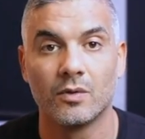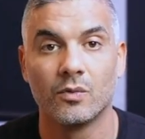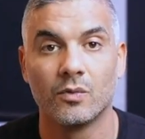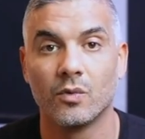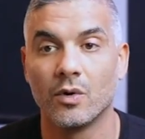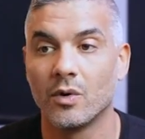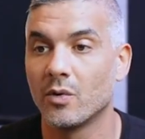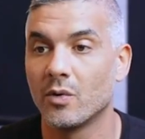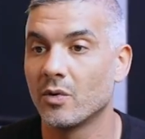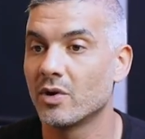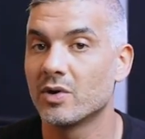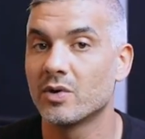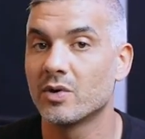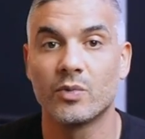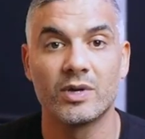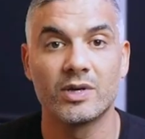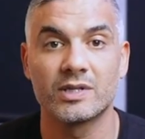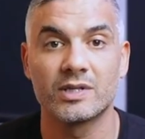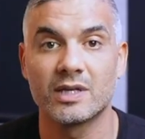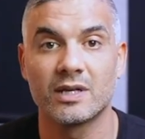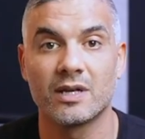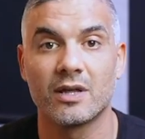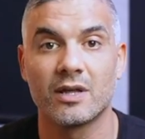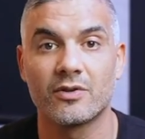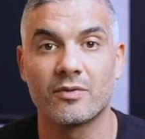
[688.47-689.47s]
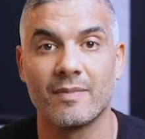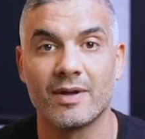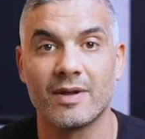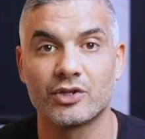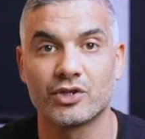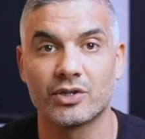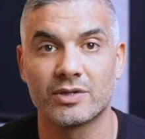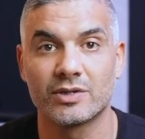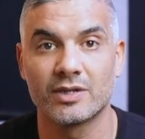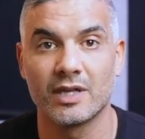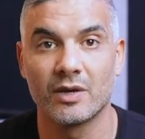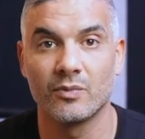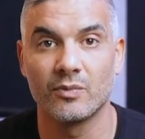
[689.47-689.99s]
What is another
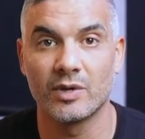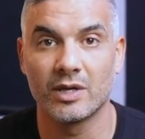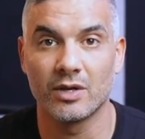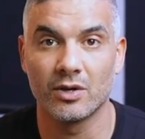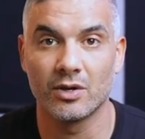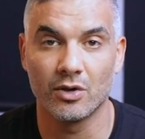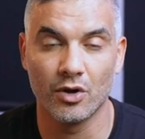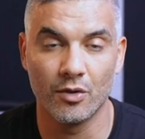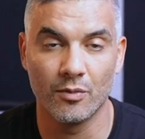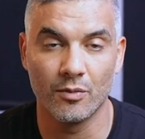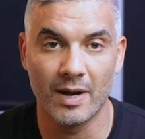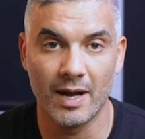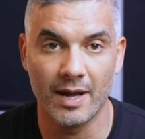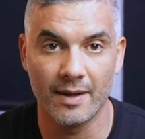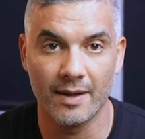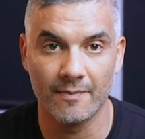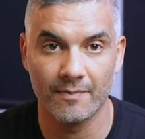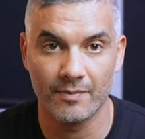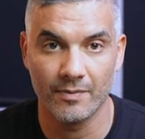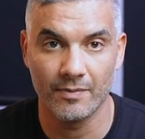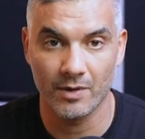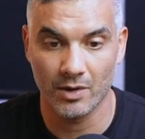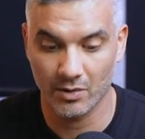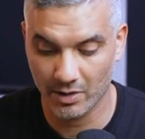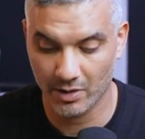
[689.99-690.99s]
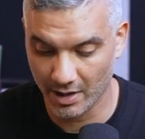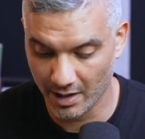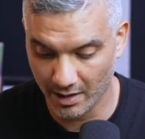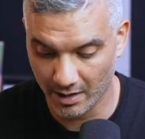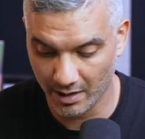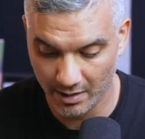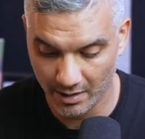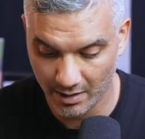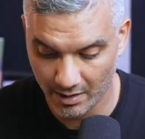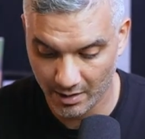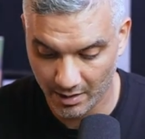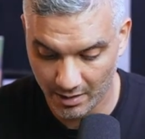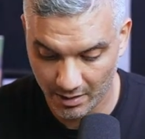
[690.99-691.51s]
metric that we can go by? Okay.
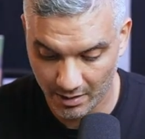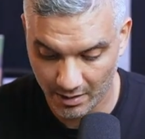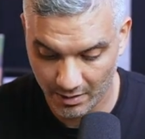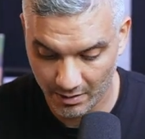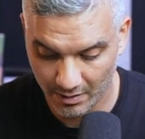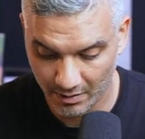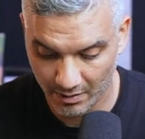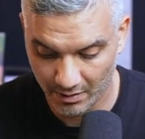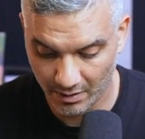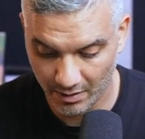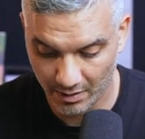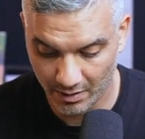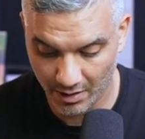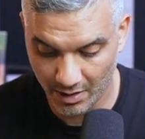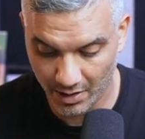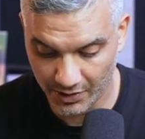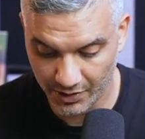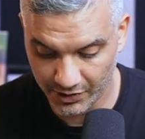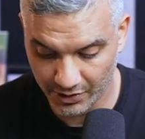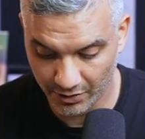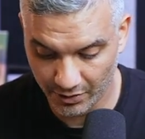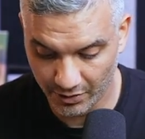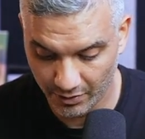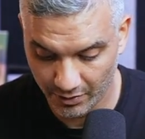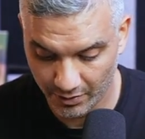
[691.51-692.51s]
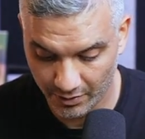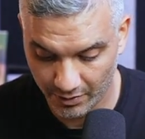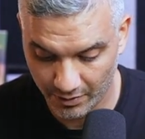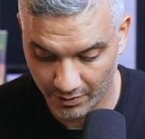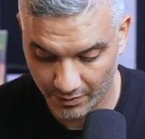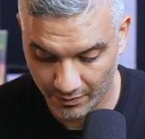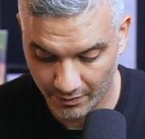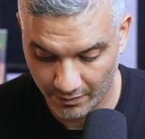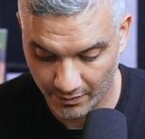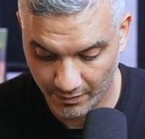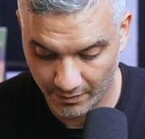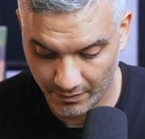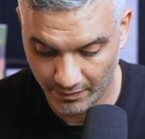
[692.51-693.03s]
Also,
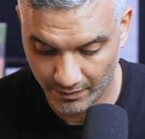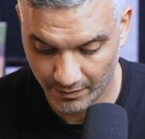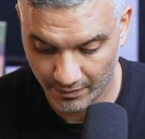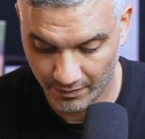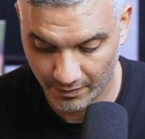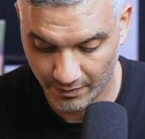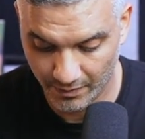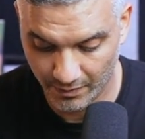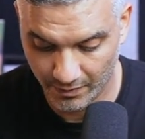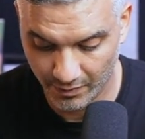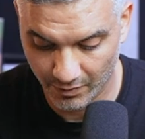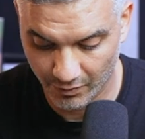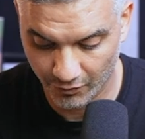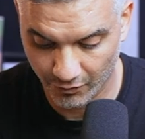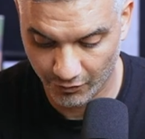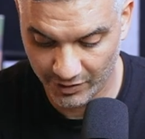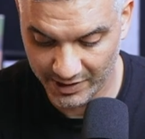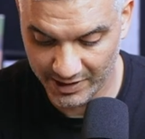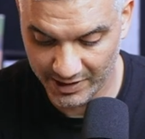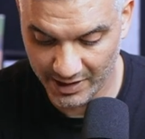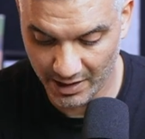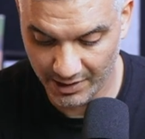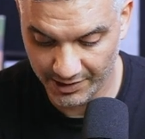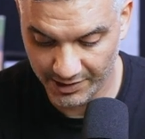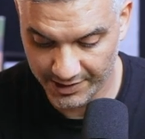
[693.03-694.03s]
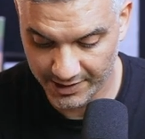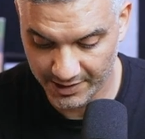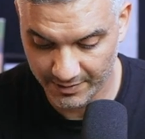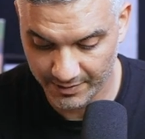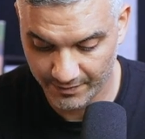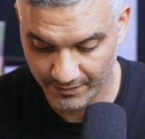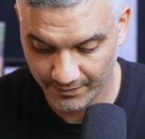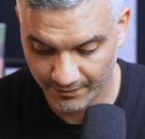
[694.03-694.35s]
results,